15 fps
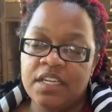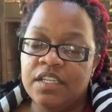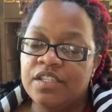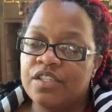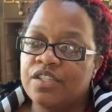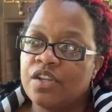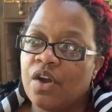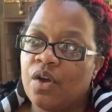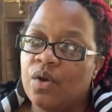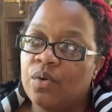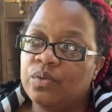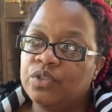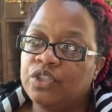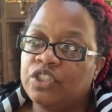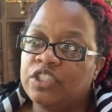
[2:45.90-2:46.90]

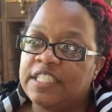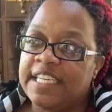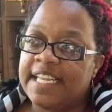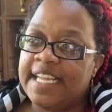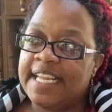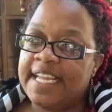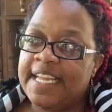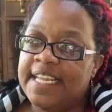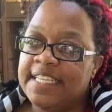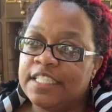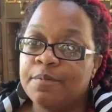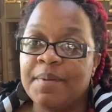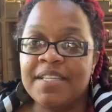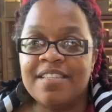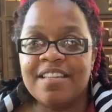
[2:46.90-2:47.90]
So she
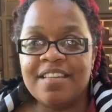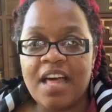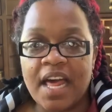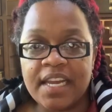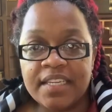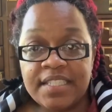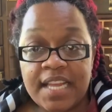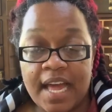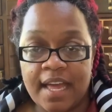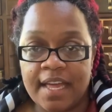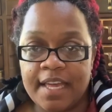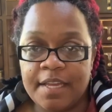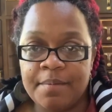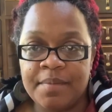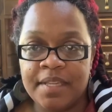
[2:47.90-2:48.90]
spends a lot of
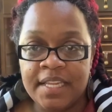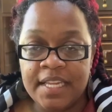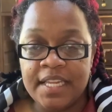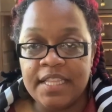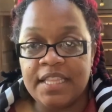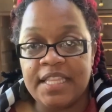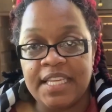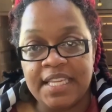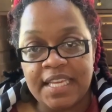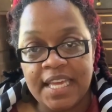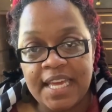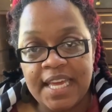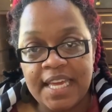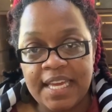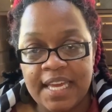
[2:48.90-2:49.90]
time
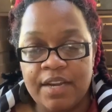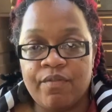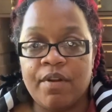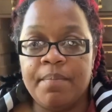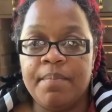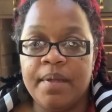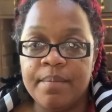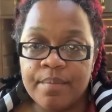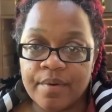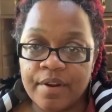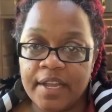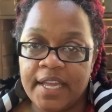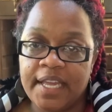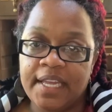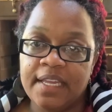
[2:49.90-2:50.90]
thinking and
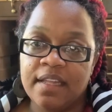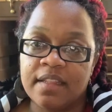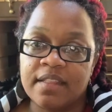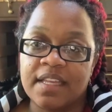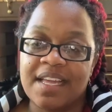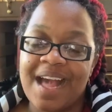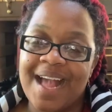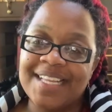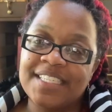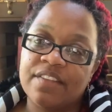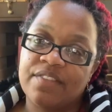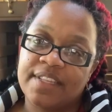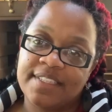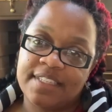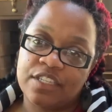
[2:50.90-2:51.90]
remembering the kinds of
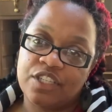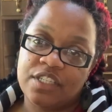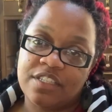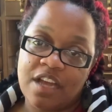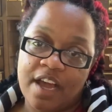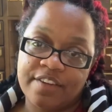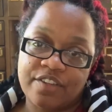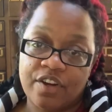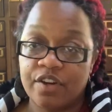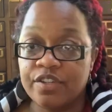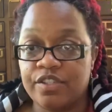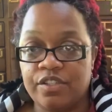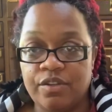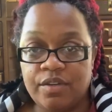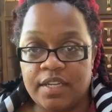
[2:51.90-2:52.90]
things that she taught to her
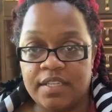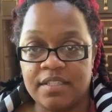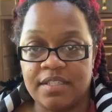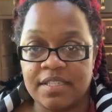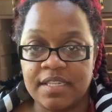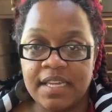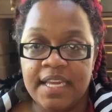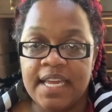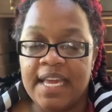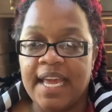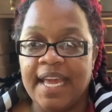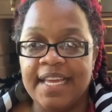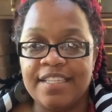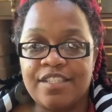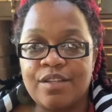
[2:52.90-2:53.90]
students.
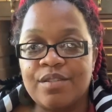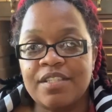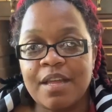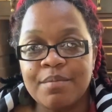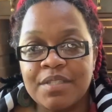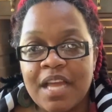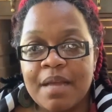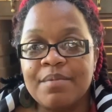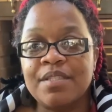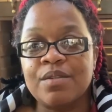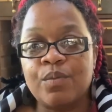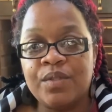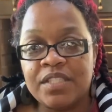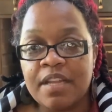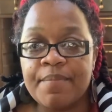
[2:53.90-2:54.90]
And so sometimes
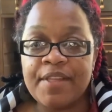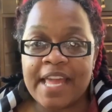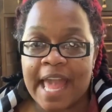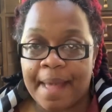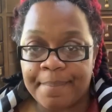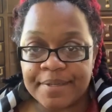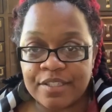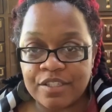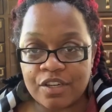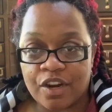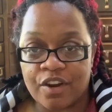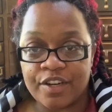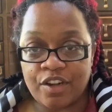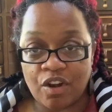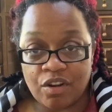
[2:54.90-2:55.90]
when something happens to
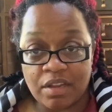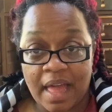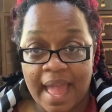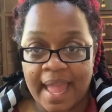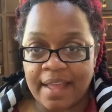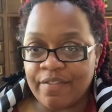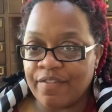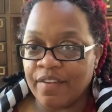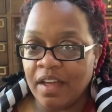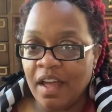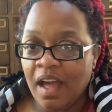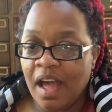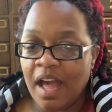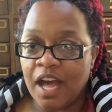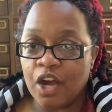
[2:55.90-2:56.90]
her in her life,
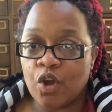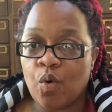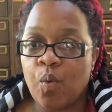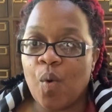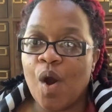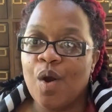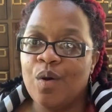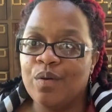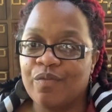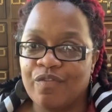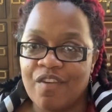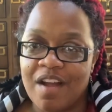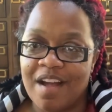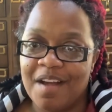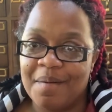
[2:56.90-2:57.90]
a quote
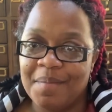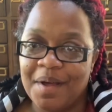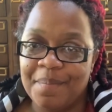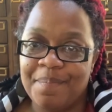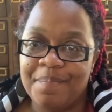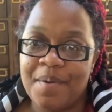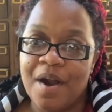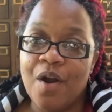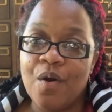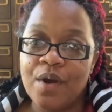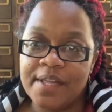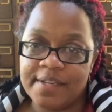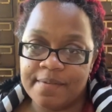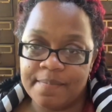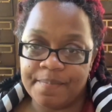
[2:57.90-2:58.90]
from a
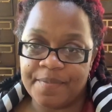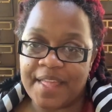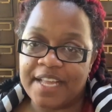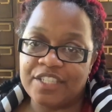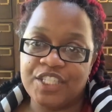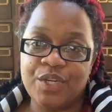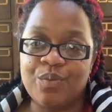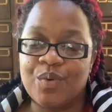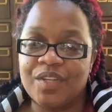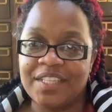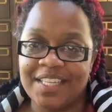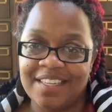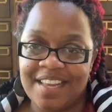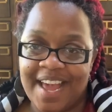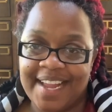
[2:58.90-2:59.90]
poet that she
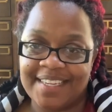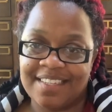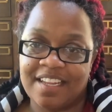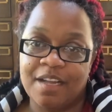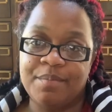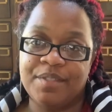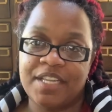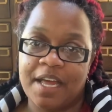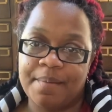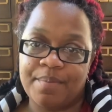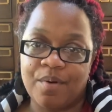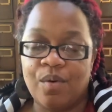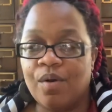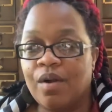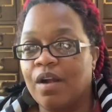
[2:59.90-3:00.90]
really liked comes up,
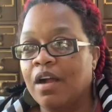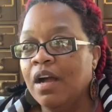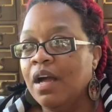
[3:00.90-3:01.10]
or